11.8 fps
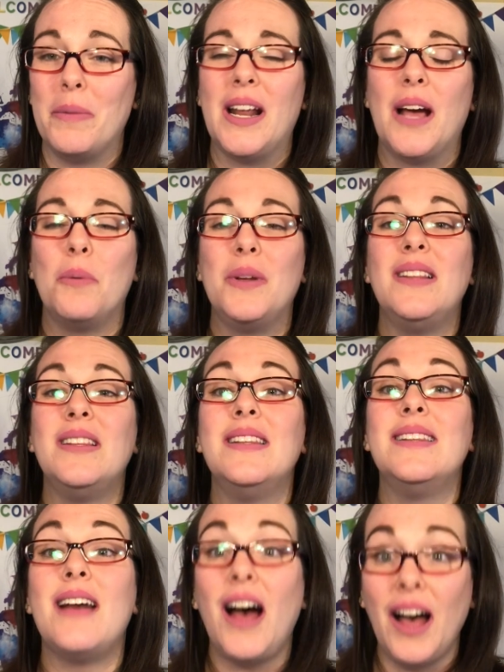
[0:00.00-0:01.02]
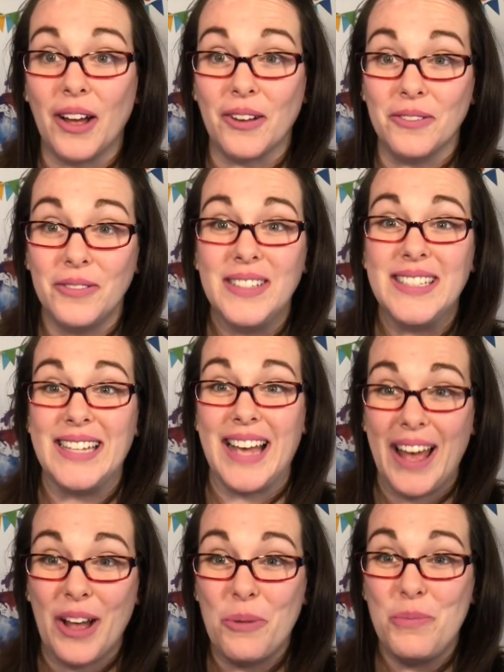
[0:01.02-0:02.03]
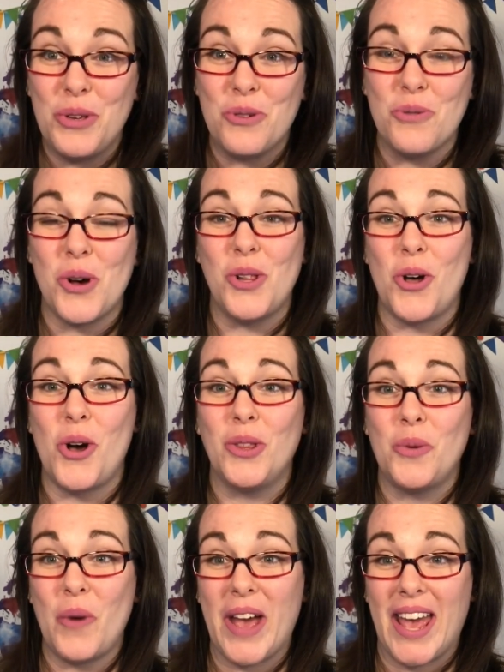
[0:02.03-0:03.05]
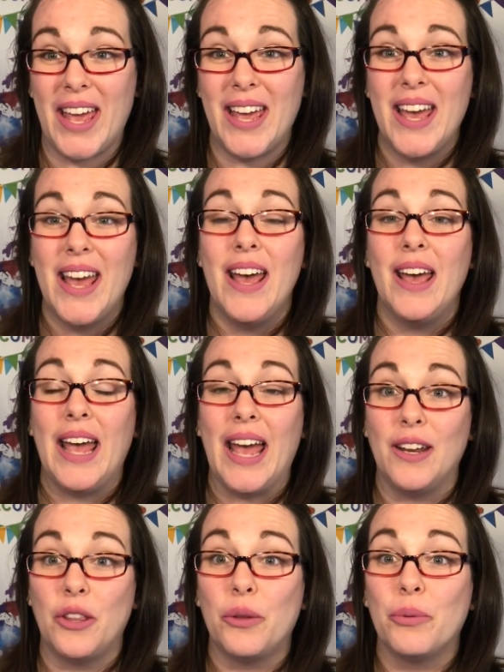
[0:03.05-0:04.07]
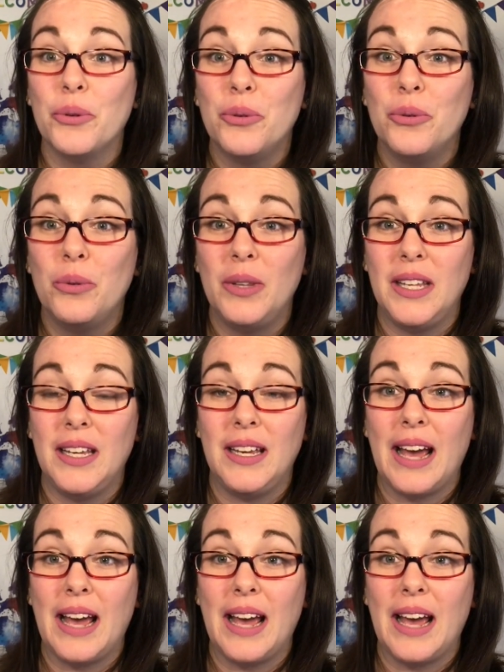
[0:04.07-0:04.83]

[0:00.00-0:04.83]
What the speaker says: and I would love to help you along the way and through the